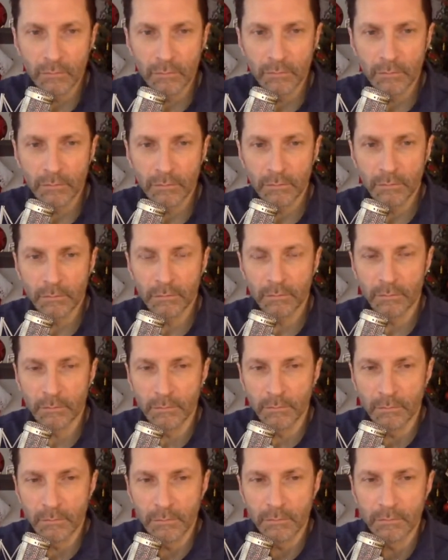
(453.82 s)

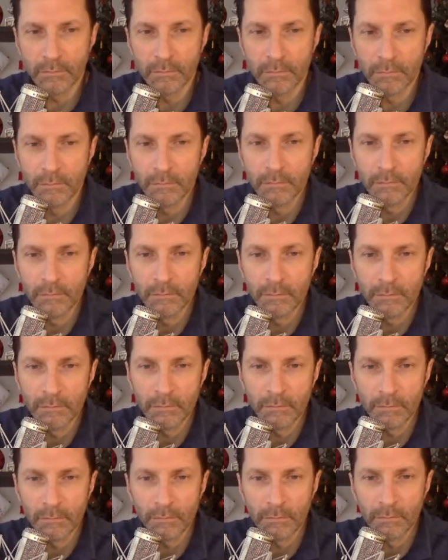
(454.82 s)

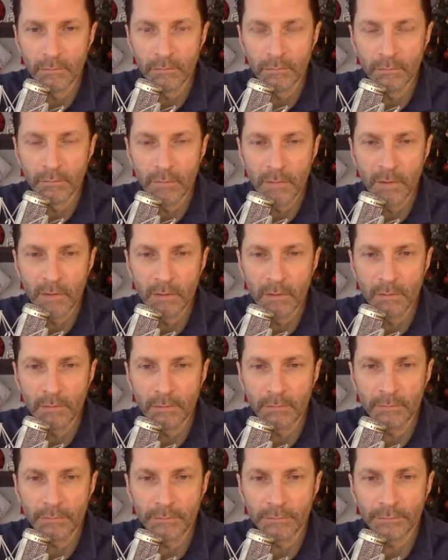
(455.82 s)

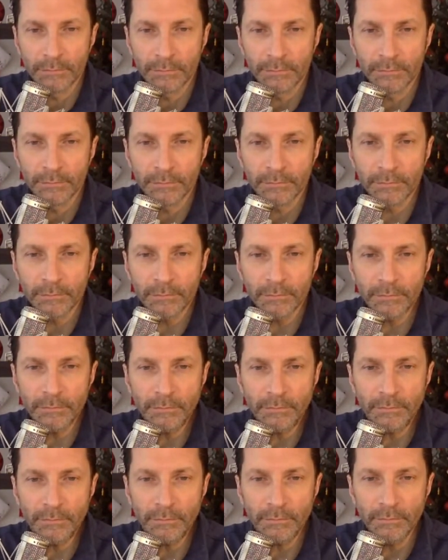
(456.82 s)

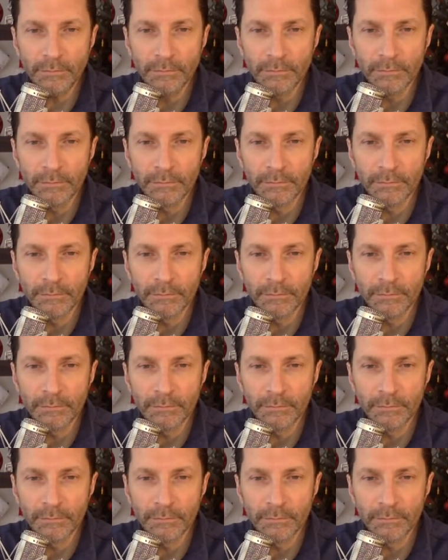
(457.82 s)
This person isn't speaking.